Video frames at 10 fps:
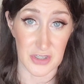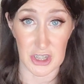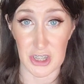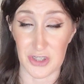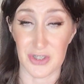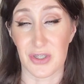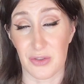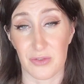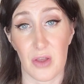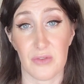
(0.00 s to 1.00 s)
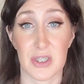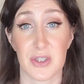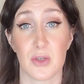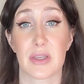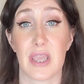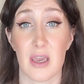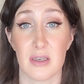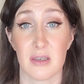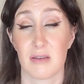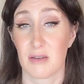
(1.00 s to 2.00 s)
changes to the vulva. So
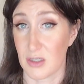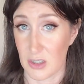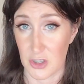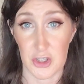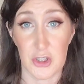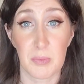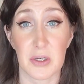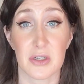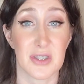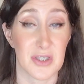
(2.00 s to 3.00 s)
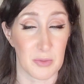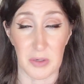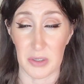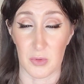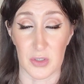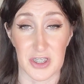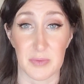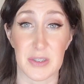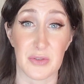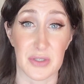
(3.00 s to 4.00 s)
again, super, super important to
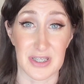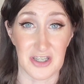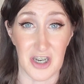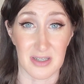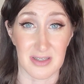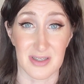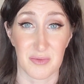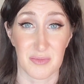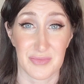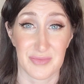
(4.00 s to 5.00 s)
be doing these checks.